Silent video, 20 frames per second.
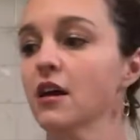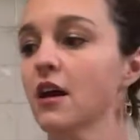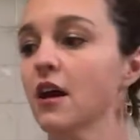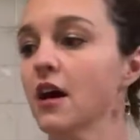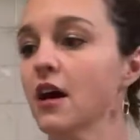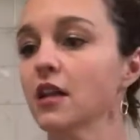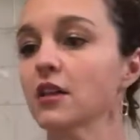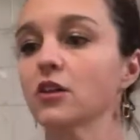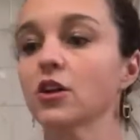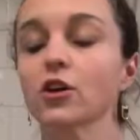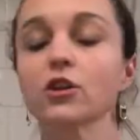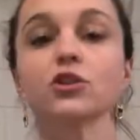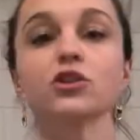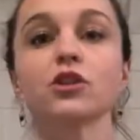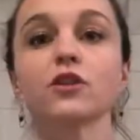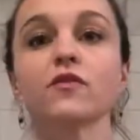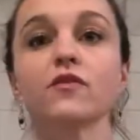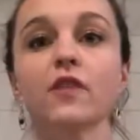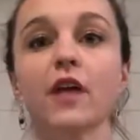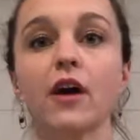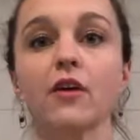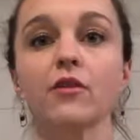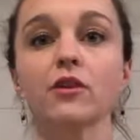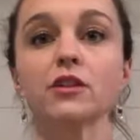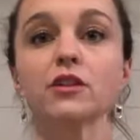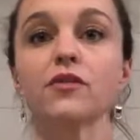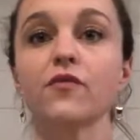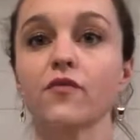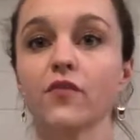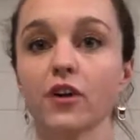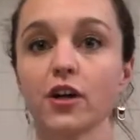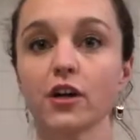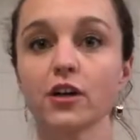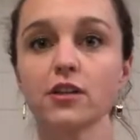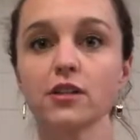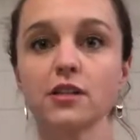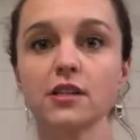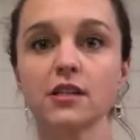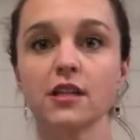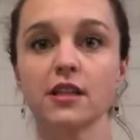larger flowers
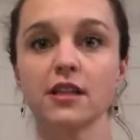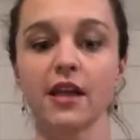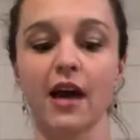first.